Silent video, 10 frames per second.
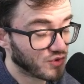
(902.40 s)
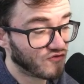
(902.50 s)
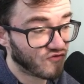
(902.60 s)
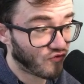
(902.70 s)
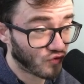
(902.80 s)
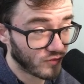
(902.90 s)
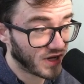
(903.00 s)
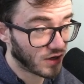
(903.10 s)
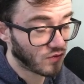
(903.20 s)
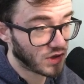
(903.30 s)

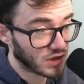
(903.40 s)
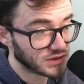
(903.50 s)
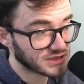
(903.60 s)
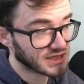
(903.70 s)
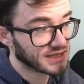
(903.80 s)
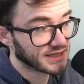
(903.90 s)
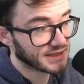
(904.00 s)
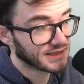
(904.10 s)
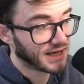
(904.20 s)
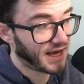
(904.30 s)
performing alt arts
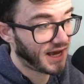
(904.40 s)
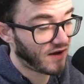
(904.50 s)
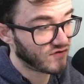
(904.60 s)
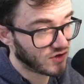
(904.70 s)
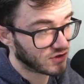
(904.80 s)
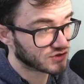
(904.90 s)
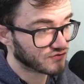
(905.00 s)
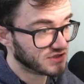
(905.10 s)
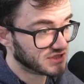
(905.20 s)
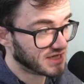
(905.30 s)
out of the last
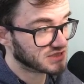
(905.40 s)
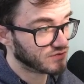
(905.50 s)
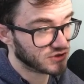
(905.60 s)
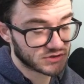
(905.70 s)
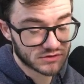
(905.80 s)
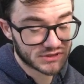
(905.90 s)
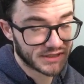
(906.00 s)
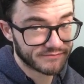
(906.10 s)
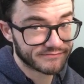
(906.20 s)
3 sets that we just looked at.